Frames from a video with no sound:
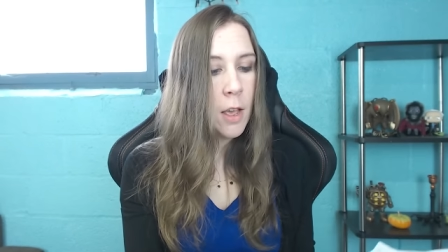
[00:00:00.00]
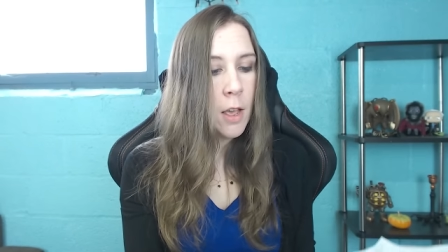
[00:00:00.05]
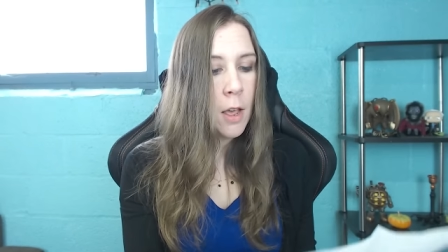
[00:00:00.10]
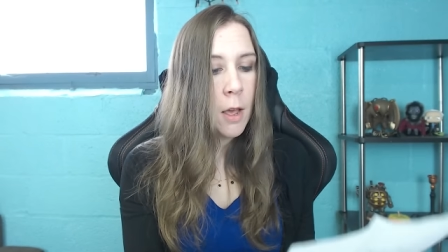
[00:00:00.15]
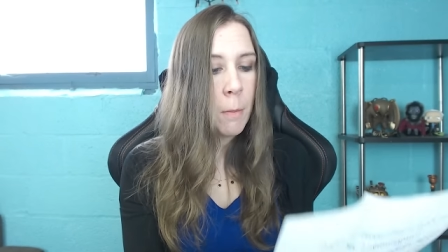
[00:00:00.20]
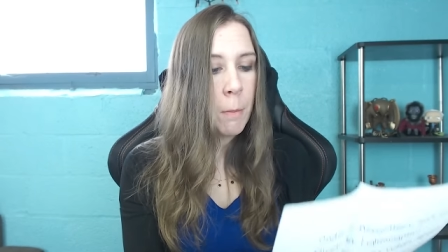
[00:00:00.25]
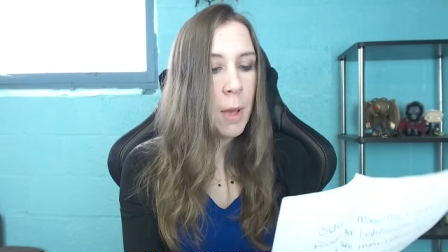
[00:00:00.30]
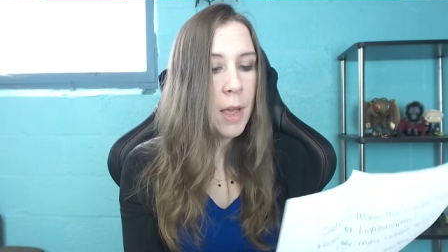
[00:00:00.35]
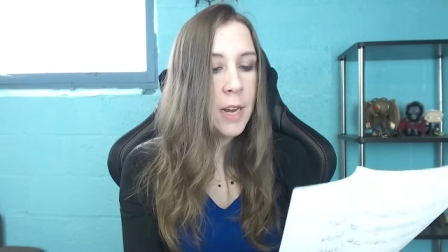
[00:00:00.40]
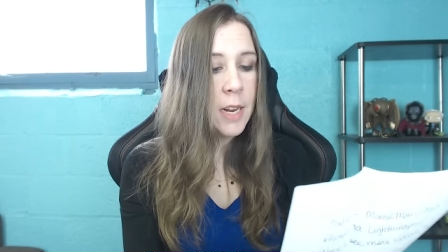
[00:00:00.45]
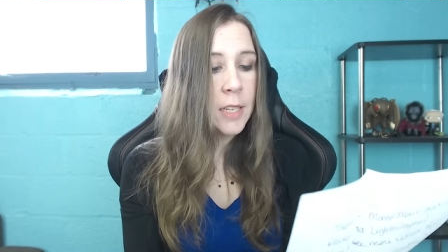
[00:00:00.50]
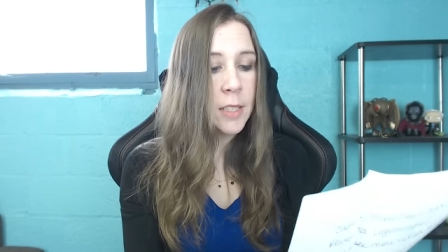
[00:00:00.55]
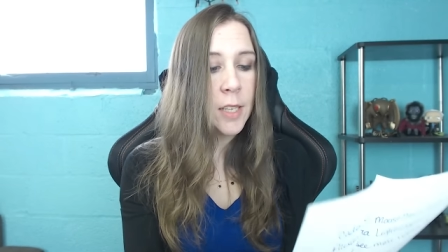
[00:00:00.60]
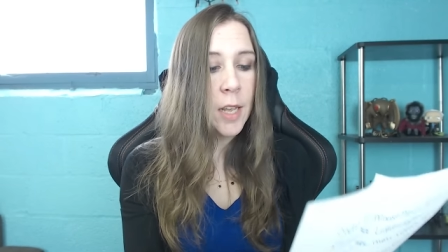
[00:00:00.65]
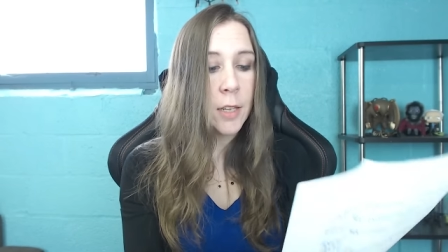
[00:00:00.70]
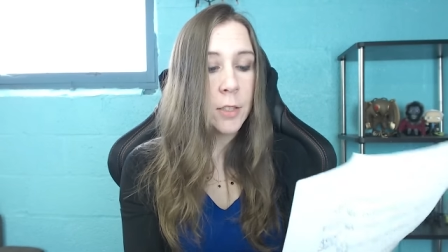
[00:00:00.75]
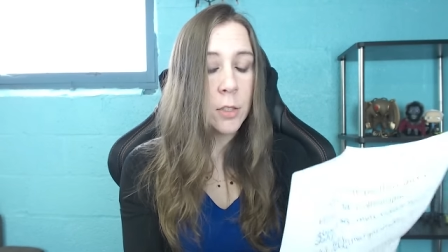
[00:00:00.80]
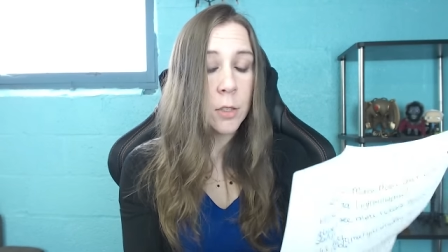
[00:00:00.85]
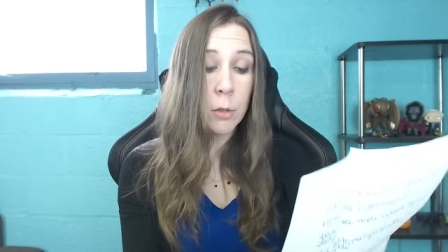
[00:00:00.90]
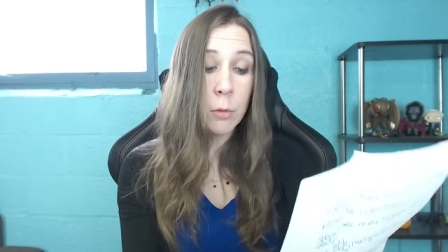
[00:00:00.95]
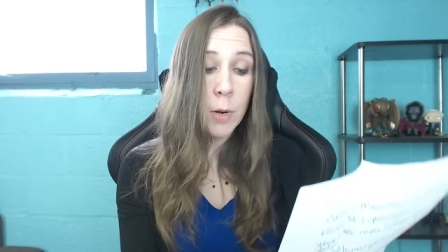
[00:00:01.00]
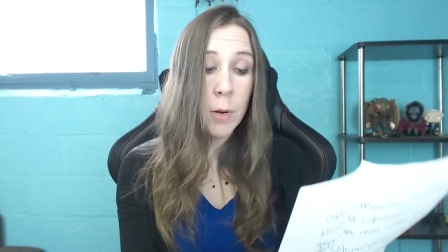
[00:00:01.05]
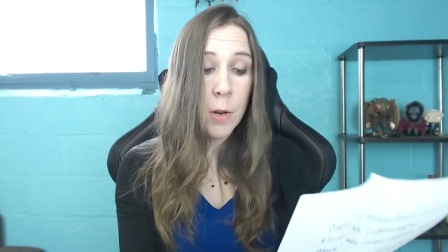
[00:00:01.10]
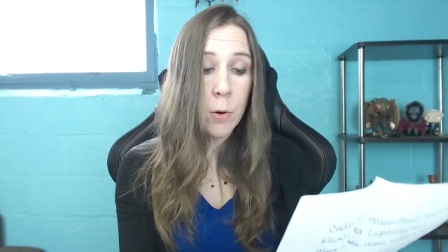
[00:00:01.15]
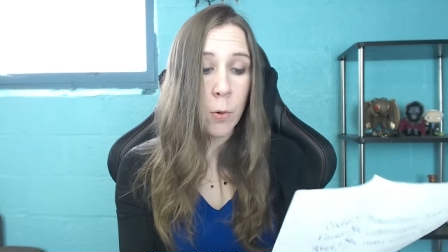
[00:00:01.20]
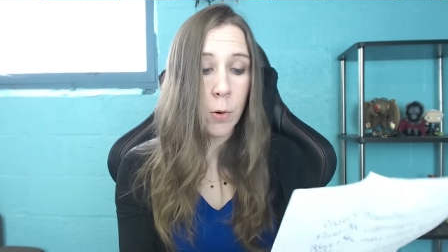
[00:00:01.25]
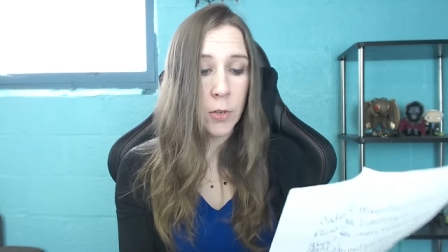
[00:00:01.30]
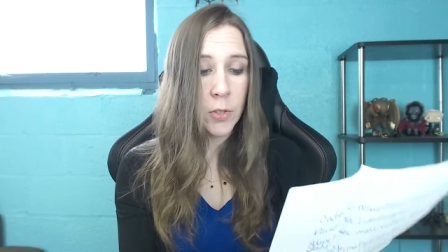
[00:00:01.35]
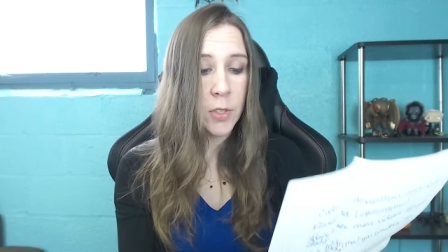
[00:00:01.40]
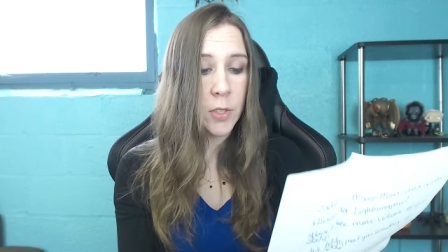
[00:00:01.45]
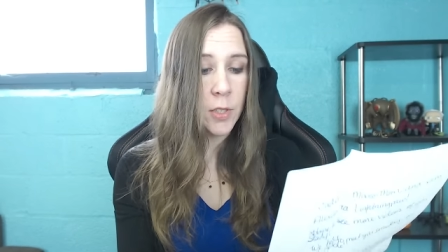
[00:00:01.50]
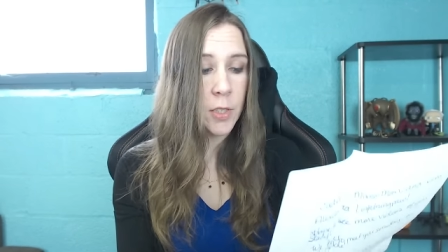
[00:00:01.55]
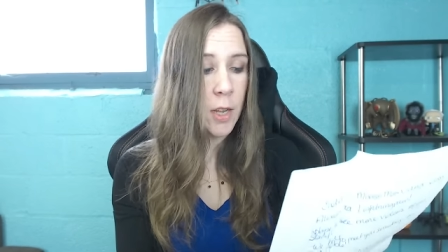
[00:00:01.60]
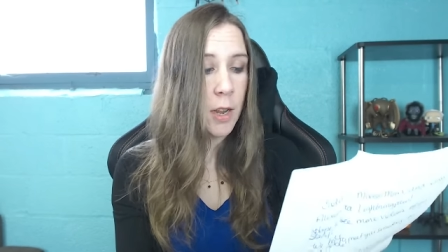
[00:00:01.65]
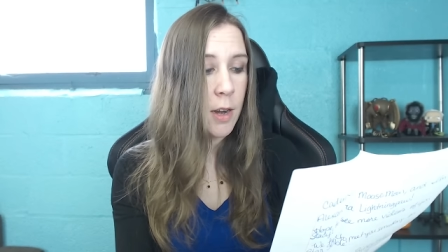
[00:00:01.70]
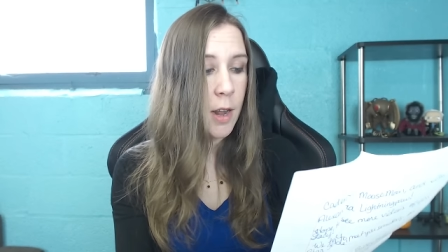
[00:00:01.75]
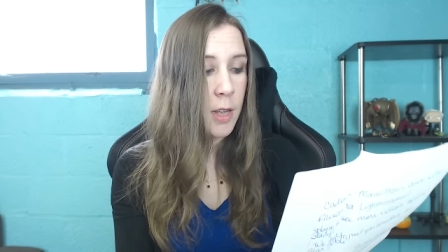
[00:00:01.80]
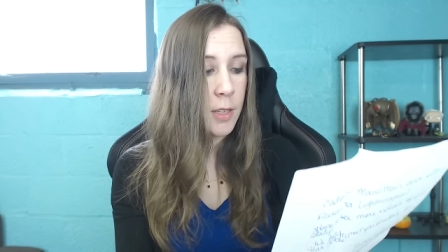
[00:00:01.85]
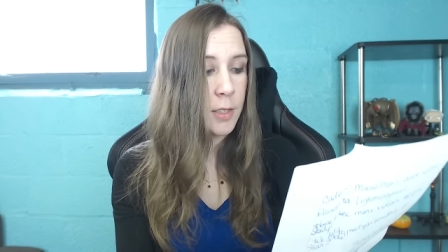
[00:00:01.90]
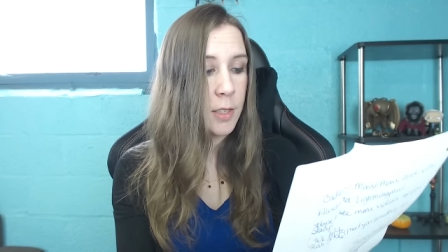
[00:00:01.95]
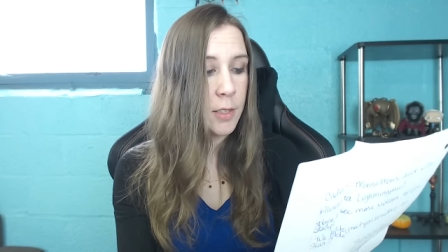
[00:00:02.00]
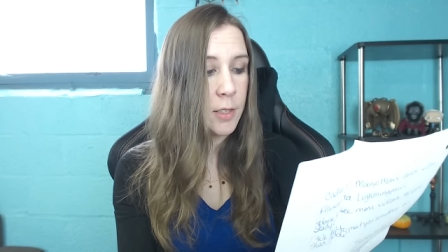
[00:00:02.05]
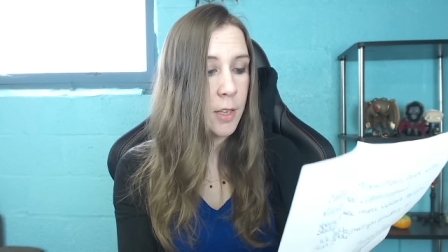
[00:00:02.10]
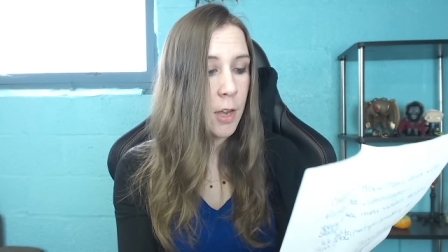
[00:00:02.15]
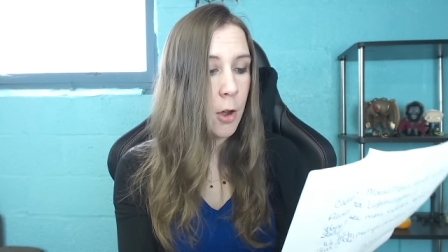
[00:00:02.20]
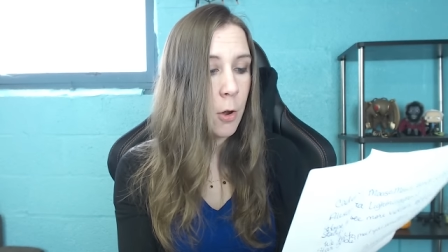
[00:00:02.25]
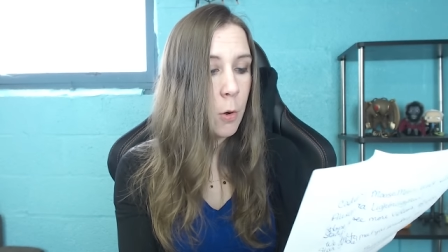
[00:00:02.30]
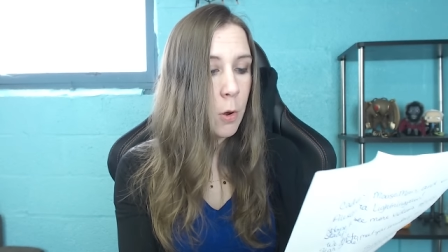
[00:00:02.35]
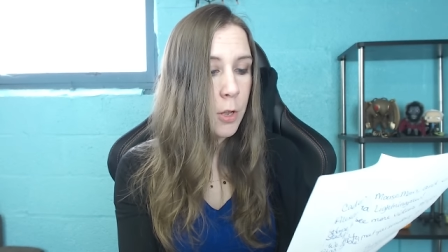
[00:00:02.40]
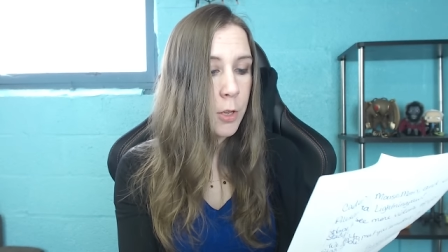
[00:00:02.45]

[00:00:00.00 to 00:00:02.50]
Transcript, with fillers: My niece has three horses on SSO